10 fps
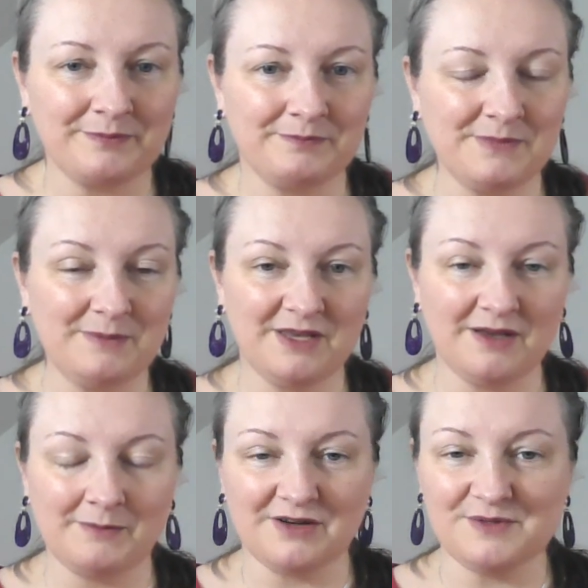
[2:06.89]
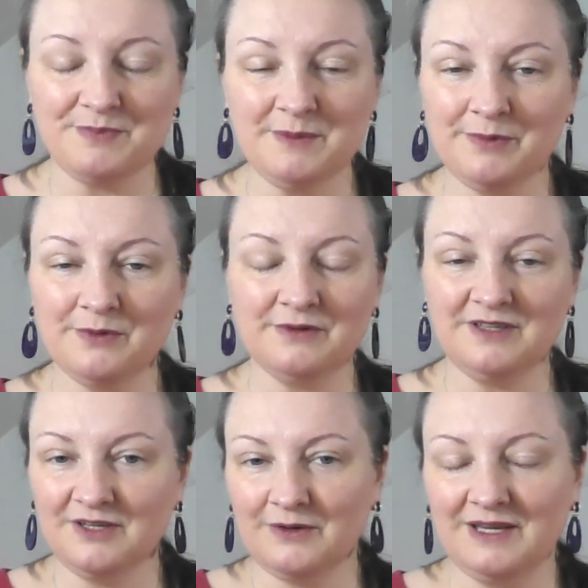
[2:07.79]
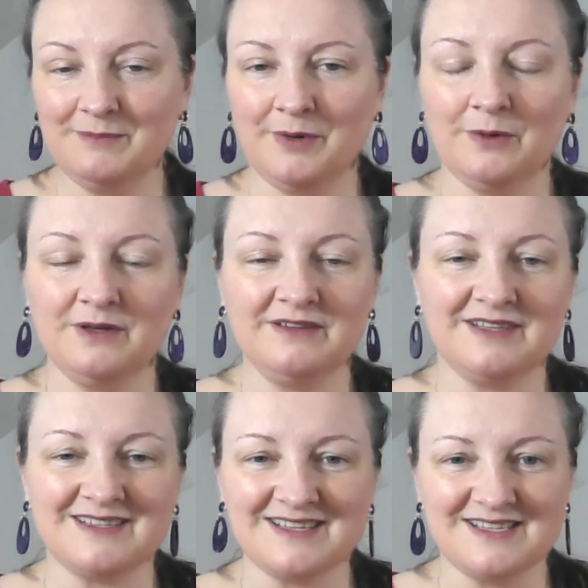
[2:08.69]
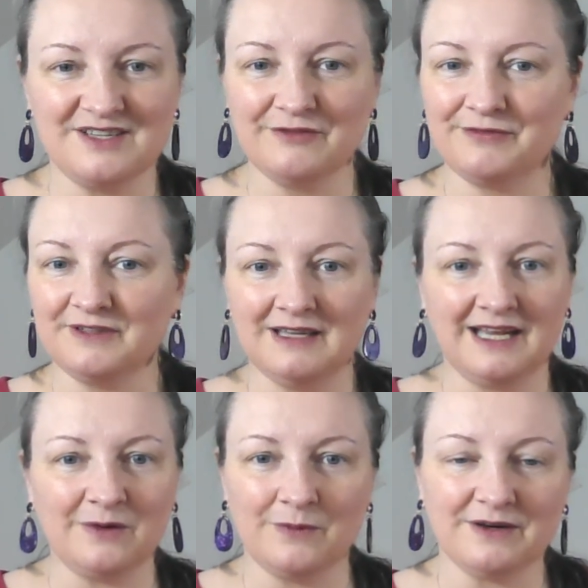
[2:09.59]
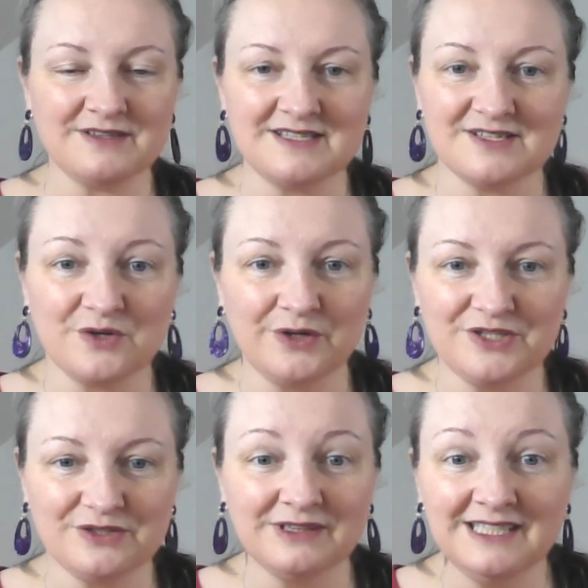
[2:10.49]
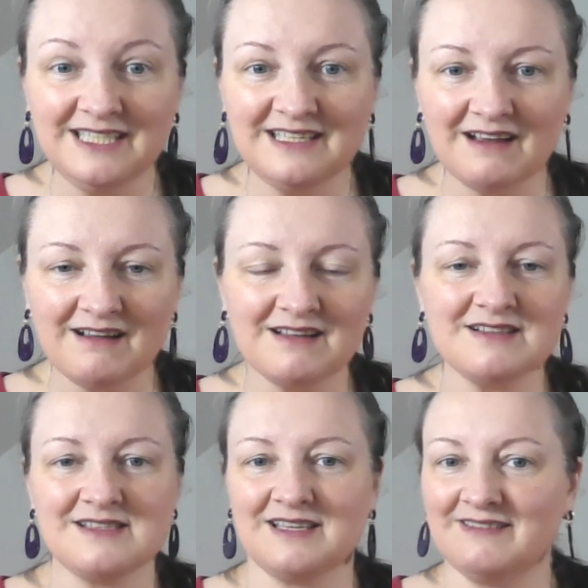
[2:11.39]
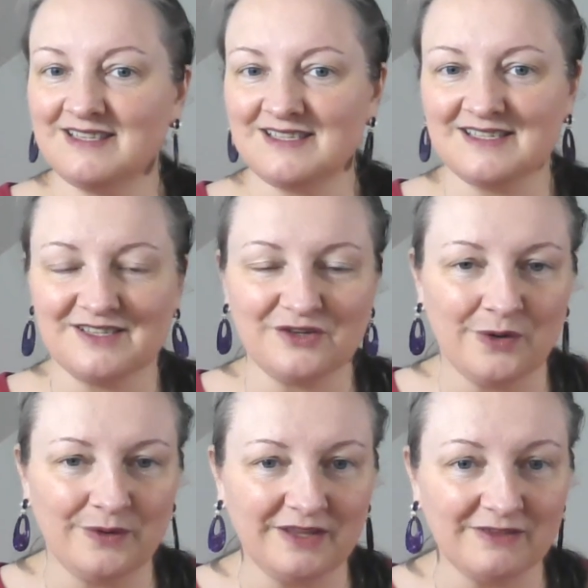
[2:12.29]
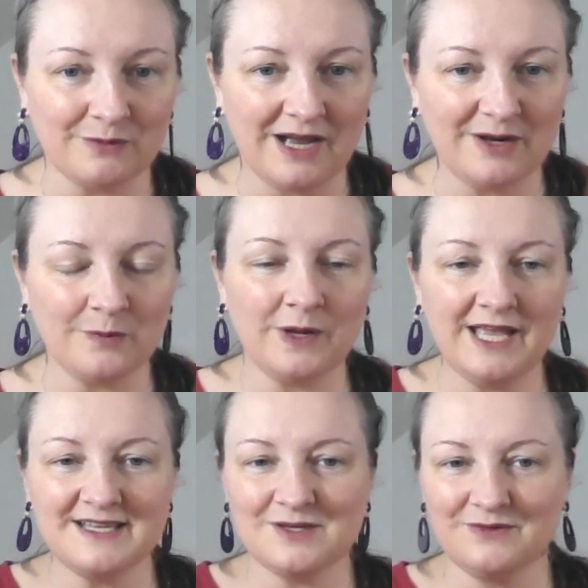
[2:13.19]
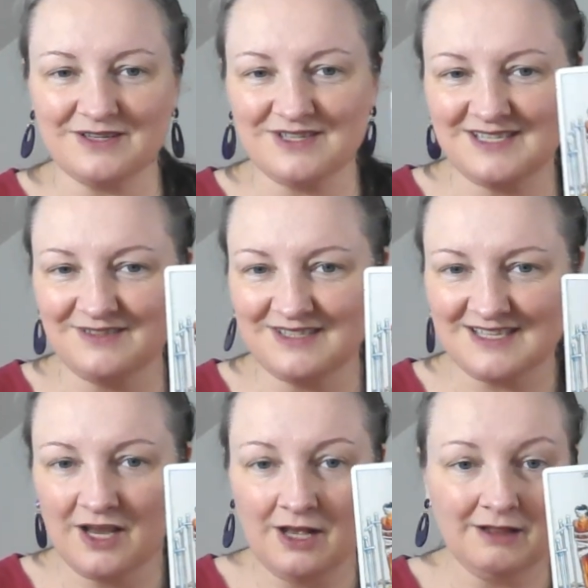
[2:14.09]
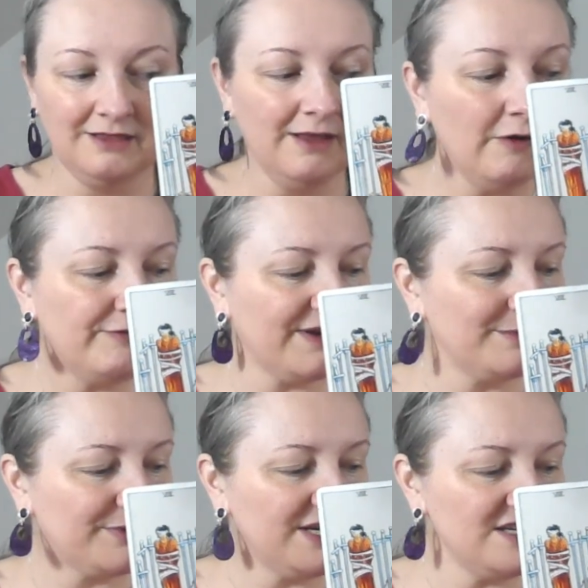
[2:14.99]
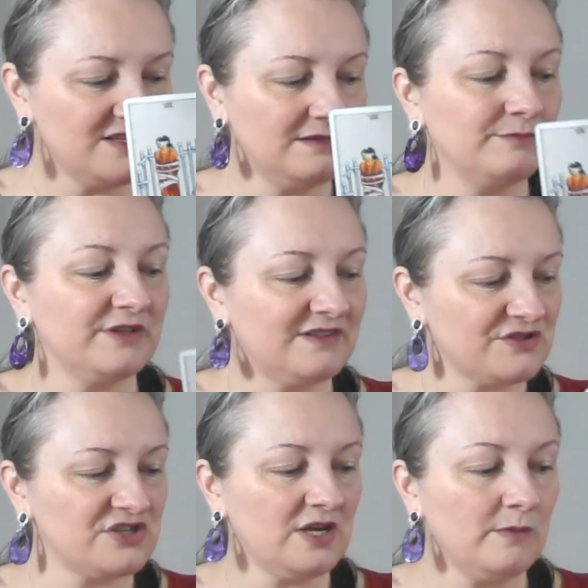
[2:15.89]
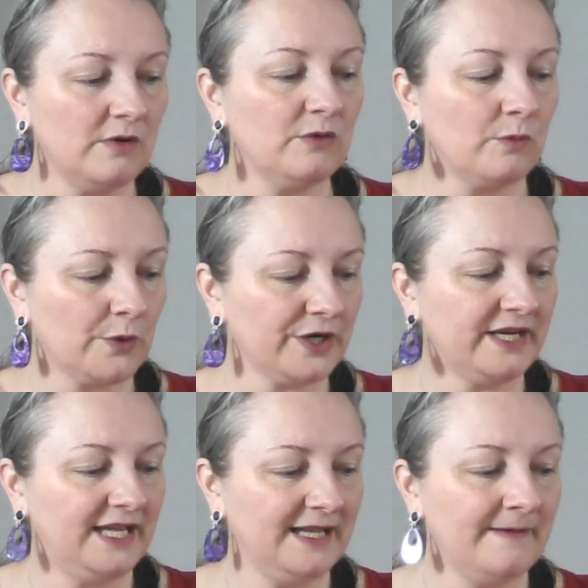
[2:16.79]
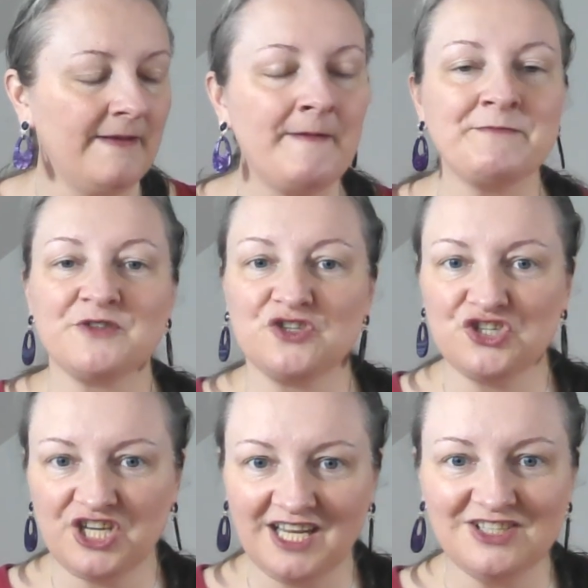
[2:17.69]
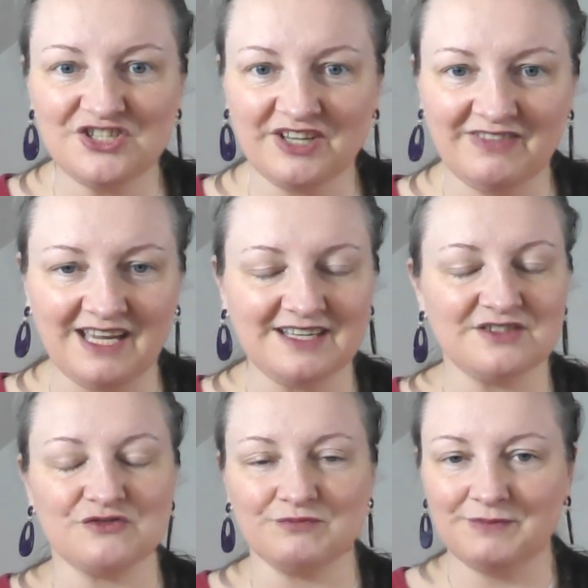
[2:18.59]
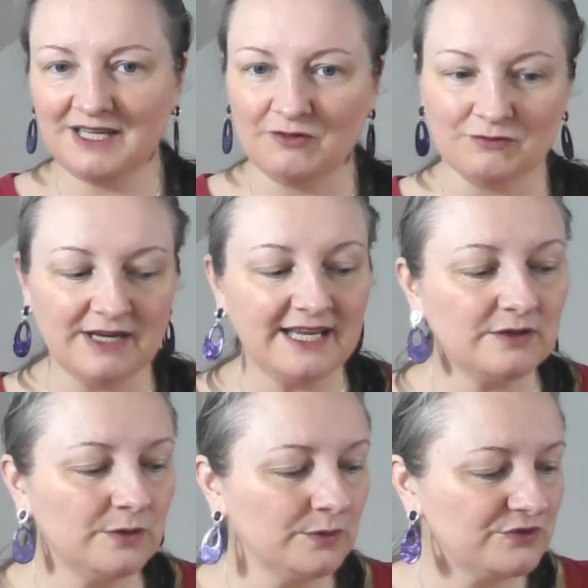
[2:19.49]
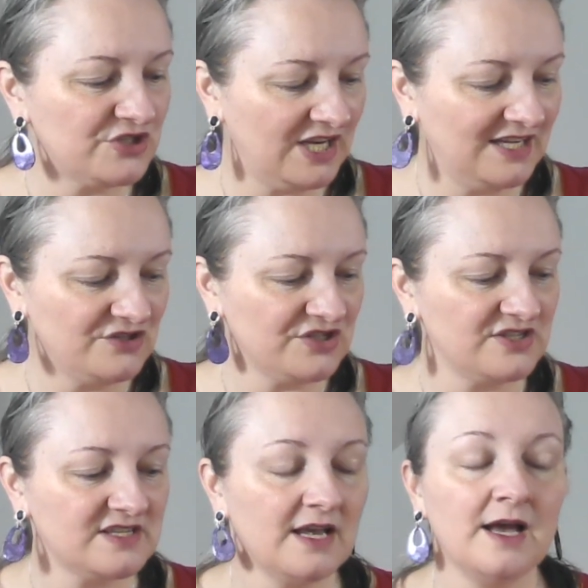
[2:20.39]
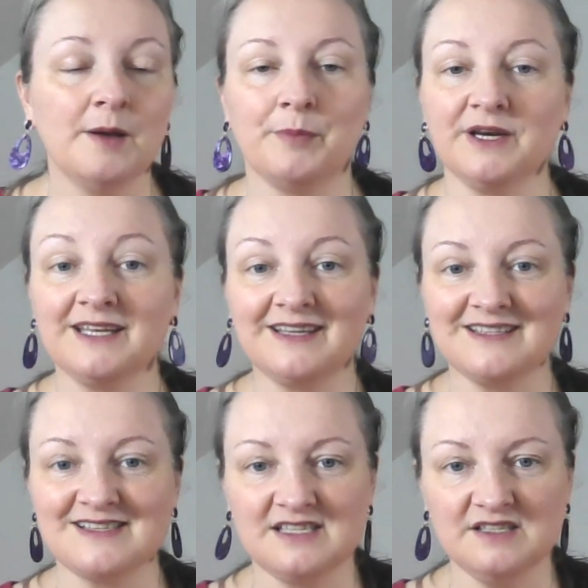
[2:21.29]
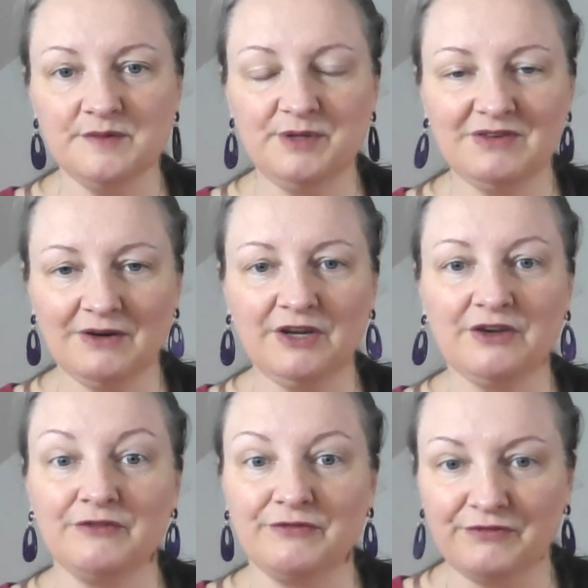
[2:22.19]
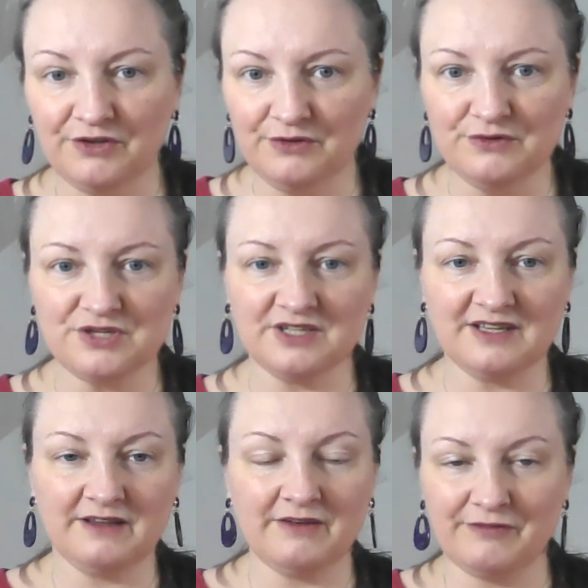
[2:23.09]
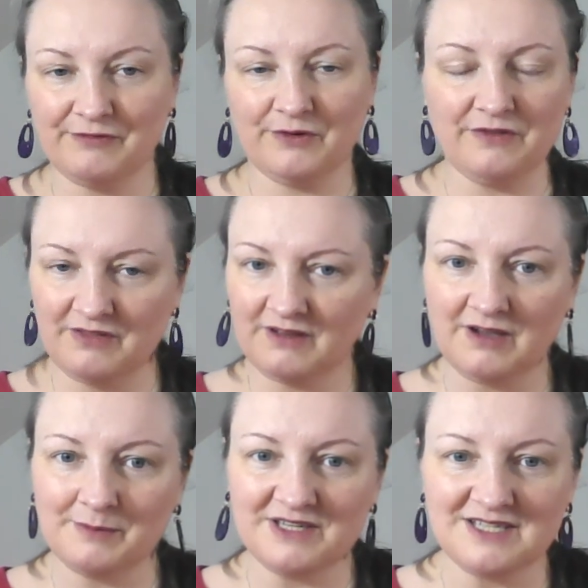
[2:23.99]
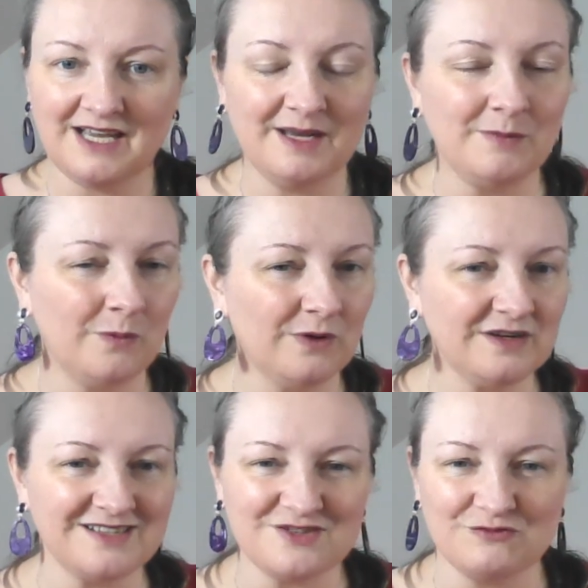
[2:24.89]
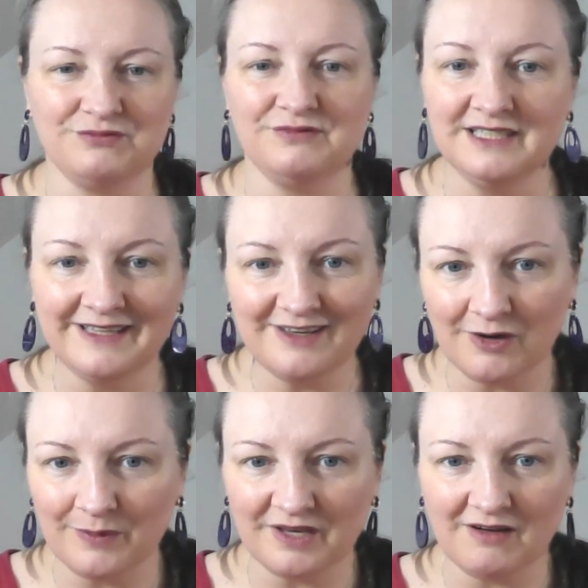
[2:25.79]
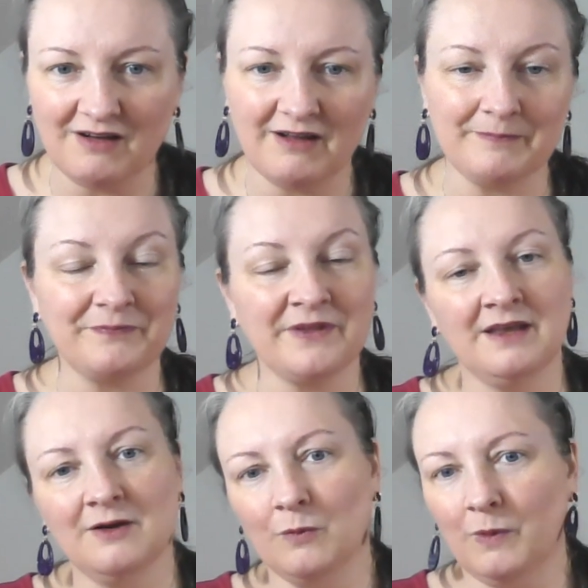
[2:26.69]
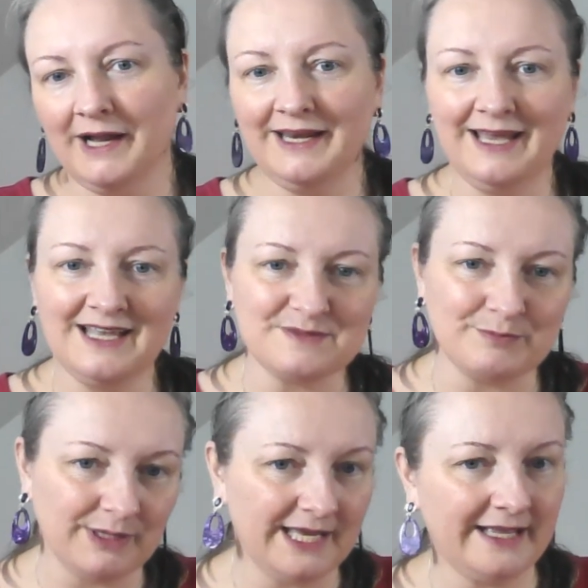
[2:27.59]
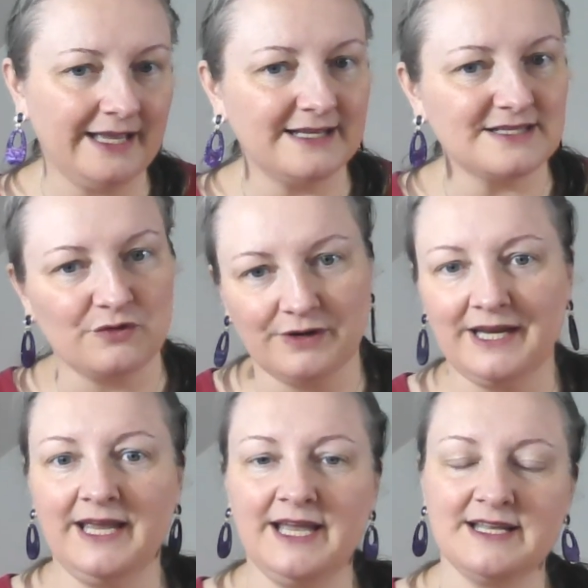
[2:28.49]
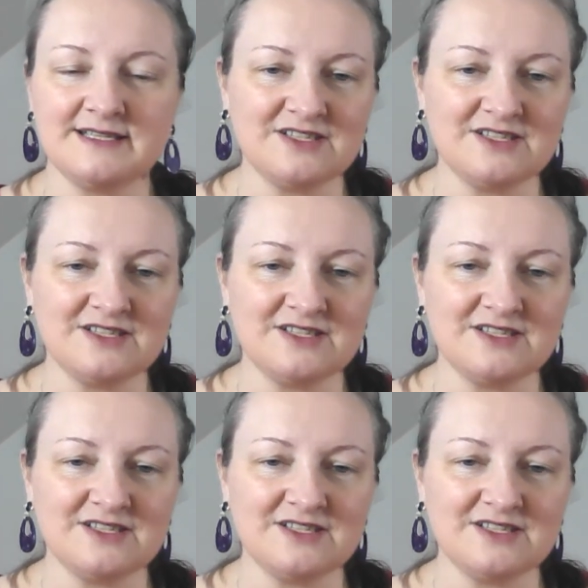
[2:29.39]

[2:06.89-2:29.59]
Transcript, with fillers: maybe amongst people you know in poland that i still feel like where is this going to lead us and this isn't going the right way so there's still this low vibration but there's someone working changing that making radical changes but it can still be very confusing for the coming time what is really going on white hats, black hats, gray hats.